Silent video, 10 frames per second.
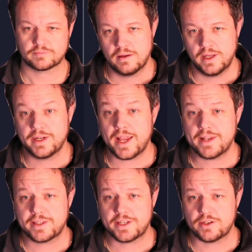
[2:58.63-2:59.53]
And as
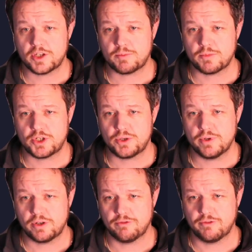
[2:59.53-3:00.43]
these notes mature,
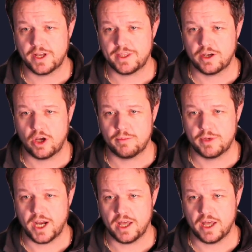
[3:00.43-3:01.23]
you'll find their home in other